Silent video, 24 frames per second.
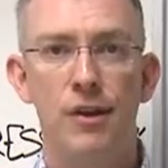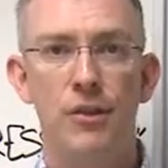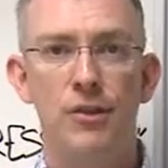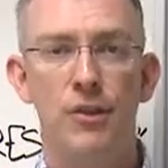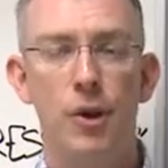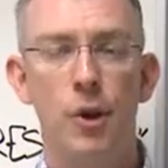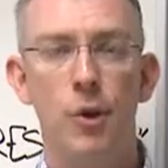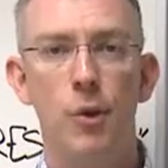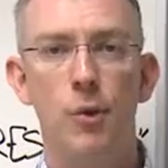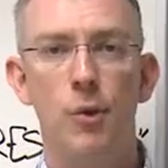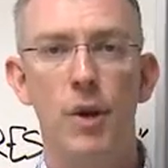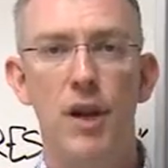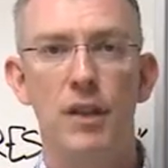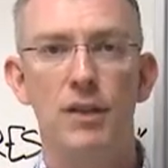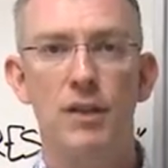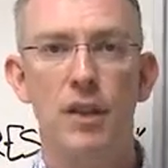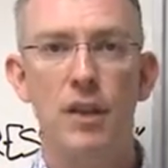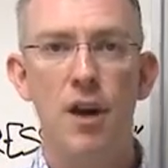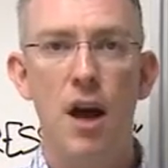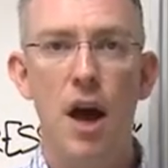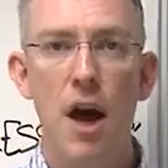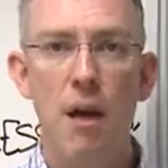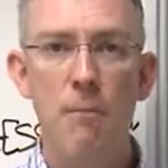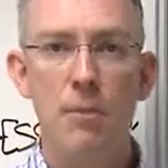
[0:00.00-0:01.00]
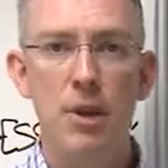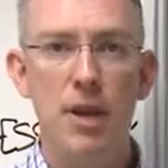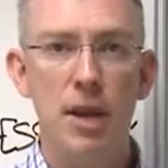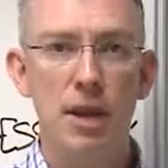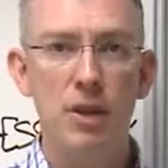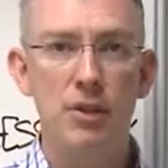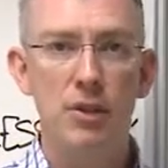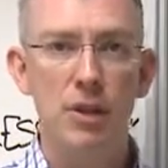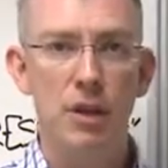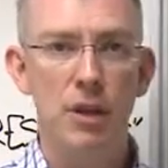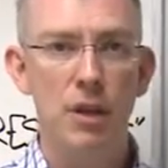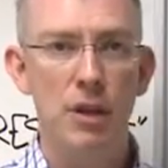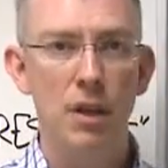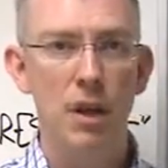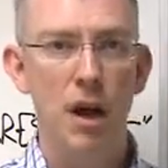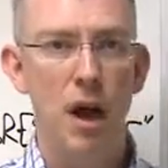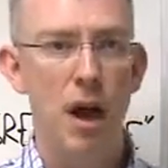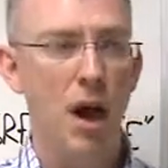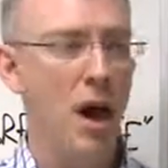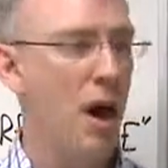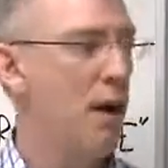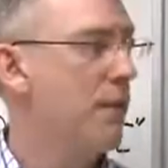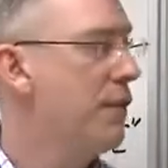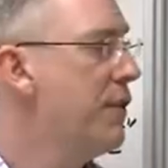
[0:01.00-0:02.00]
So it's a combination
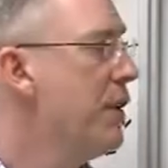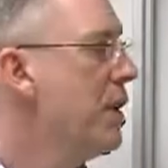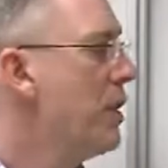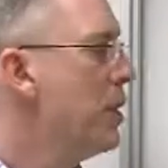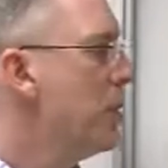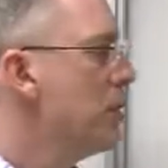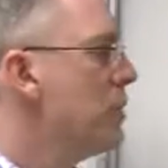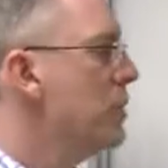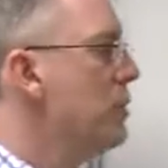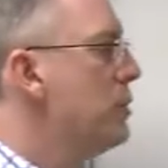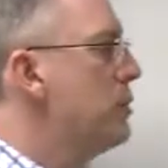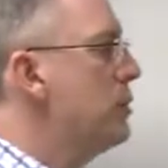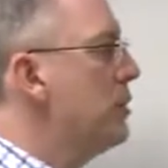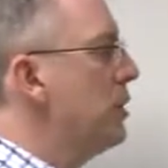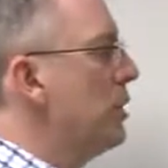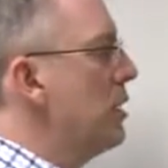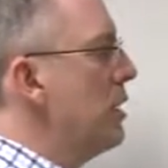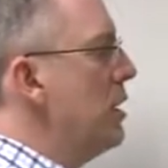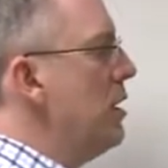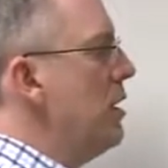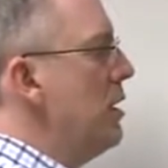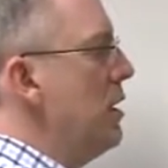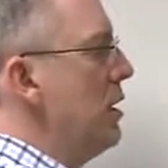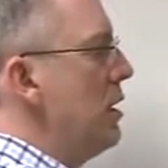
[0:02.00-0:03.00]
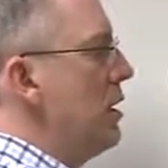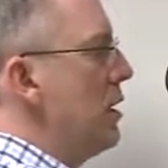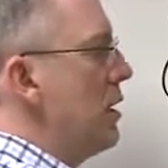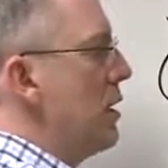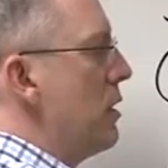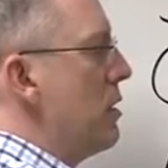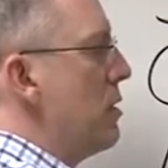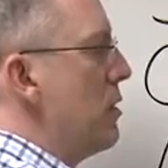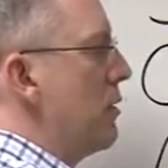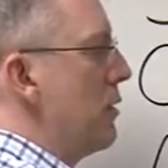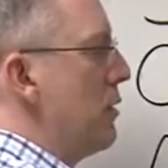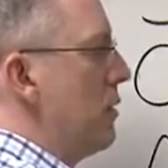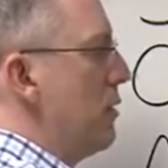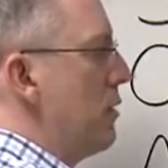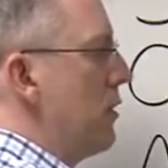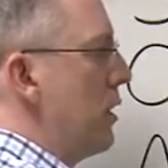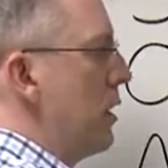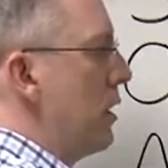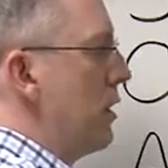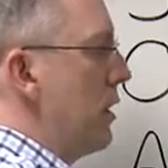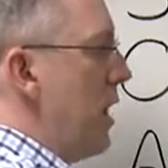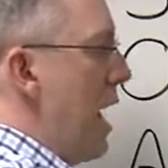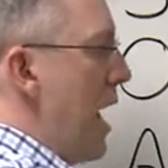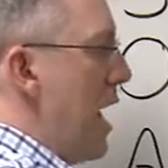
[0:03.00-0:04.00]
of usually
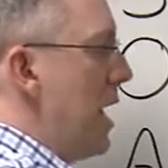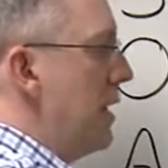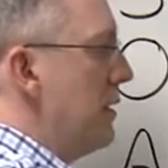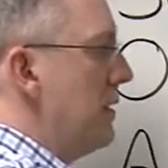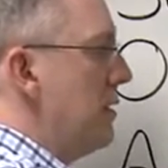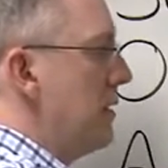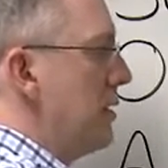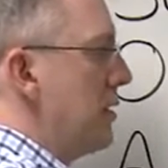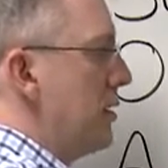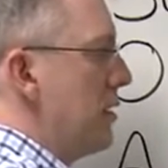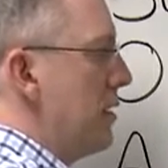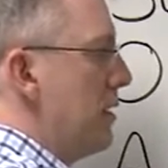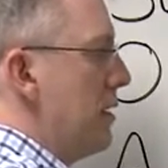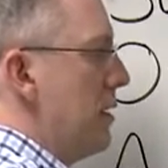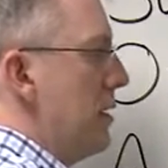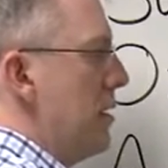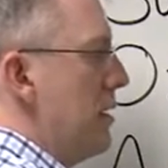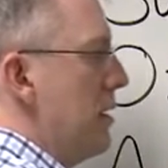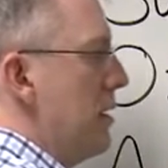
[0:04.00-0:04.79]
the glance.